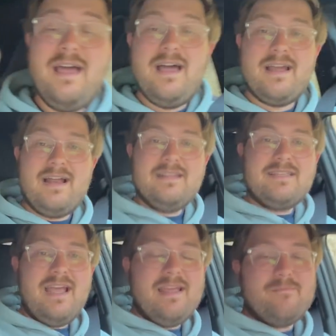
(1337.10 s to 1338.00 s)
I gotta
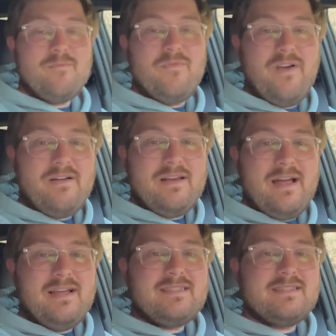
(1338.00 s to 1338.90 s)
say, very
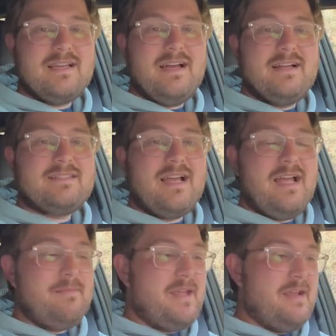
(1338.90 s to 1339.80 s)
nice
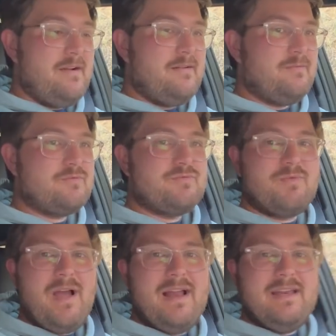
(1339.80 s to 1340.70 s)
time here
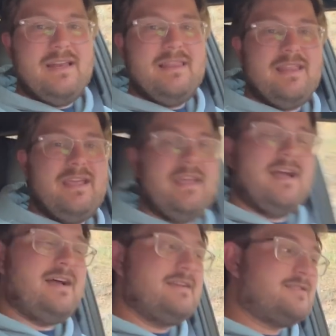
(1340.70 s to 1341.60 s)
riding in the
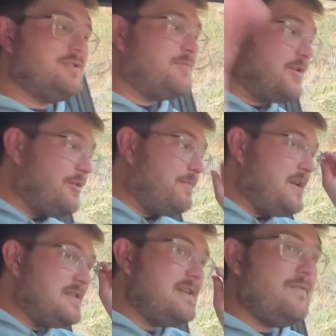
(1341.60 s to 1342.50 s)
Subaru
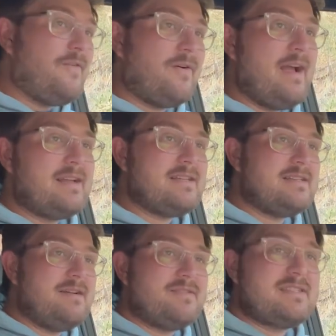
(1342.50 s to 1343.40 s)
bZ4X. As
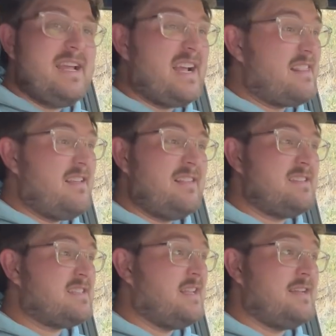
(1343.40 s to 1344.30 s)
I was saying, I think
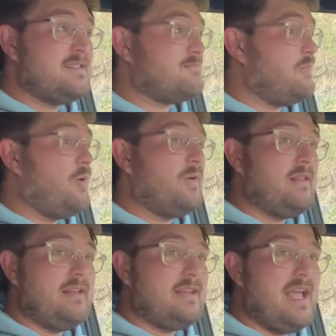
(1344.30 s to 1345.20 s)
this thing's more
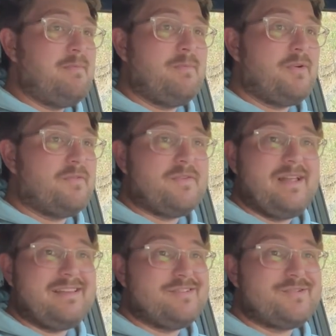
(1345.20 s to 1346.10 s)
than capable for
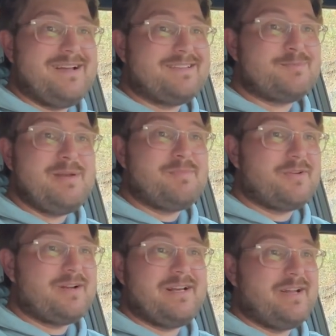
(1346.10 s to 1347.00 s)
like the trails people are
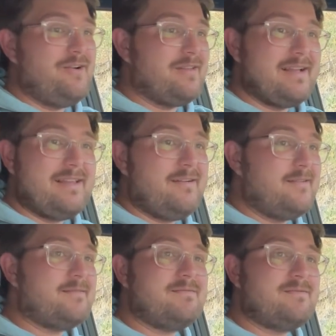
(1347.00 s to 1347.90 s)
gonna go. Like they're
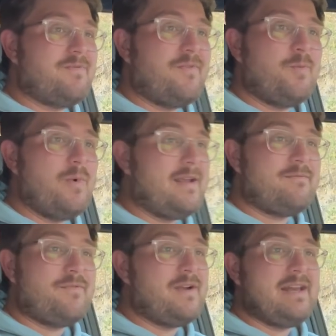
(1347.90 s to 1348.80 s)

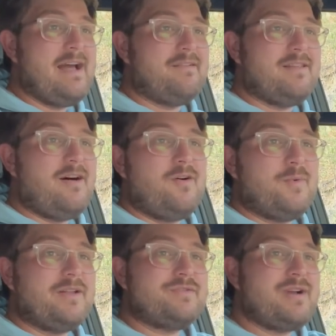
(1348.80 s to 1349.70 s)
freaking out in the
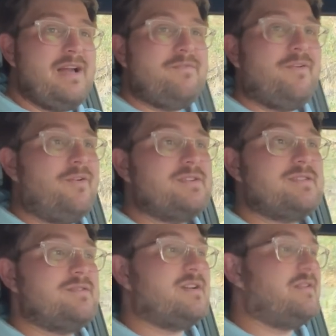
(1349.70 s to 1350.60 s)
all-wheel drive
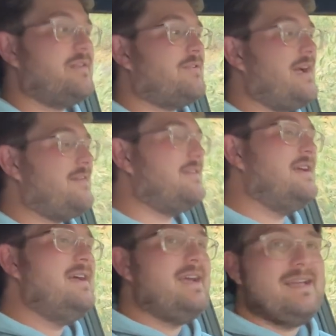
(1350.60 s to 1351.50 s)
Forester turning around,
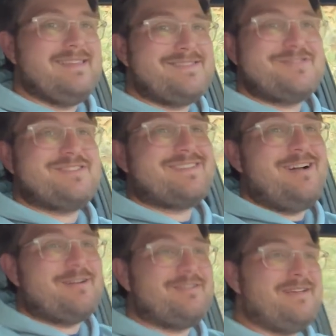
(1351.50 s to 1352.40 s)
and this just
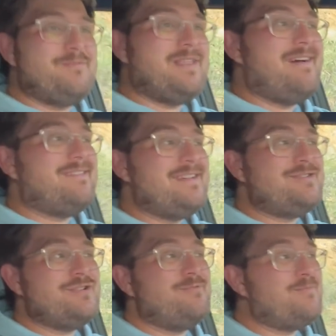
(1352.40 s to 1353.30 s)
conquered it without
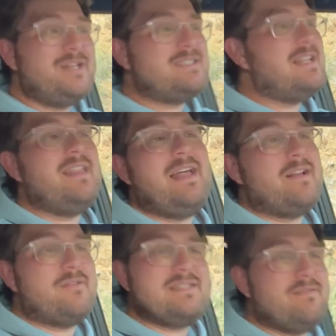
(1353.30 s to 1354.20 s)
issue. But it's not that
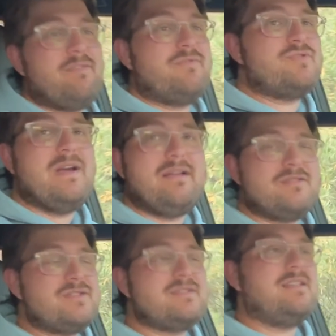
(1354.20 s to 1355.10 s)
aggressive of a trail.
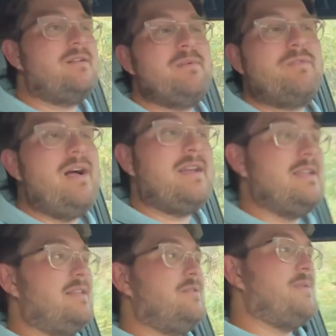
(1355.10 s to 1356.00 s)
It's just a little bit rocky,
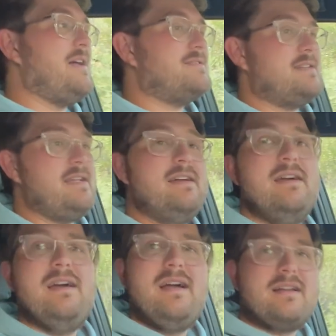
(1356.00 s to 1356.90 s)
a little bouncy,
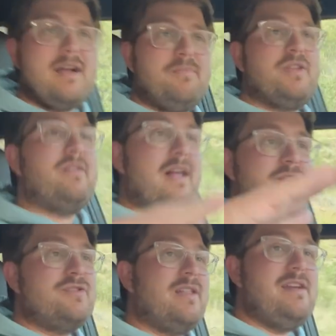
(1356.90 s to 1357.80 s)
and a couple little
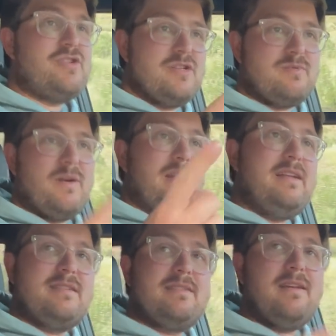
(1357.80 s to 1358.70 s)
undulations where it
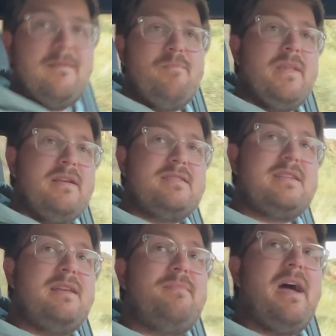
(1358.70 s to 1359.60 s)
needs to
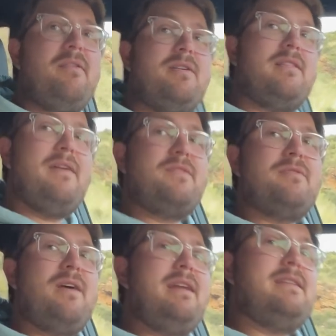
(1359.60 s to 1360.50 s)
send power left and
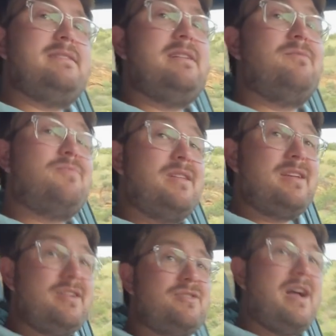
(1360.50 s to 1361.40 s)
right, and it did a really
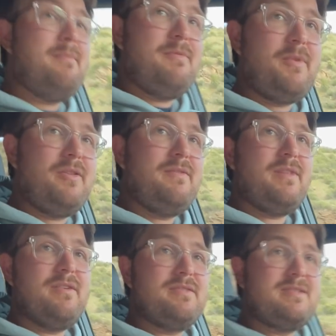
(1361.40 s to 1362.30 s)
good job of both of
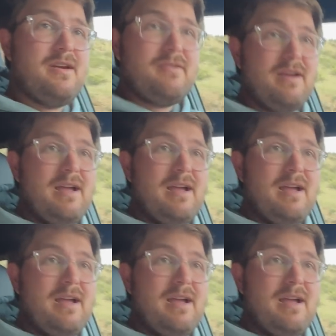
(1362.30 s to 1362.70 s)
those. So